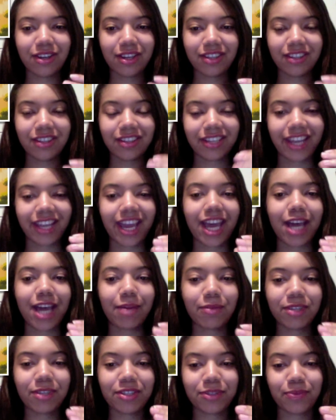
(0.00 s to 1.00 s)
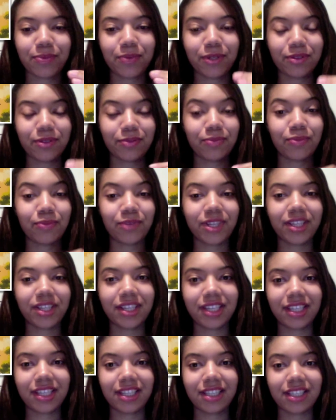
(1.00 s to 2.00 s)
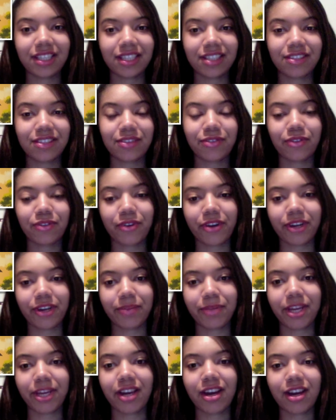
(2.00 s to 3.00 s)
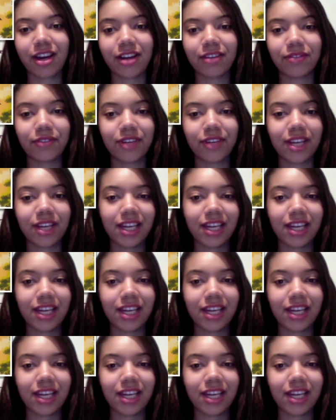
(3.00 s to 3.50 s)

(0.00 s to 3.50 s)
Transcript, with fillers: the cap is what really is throwing me off.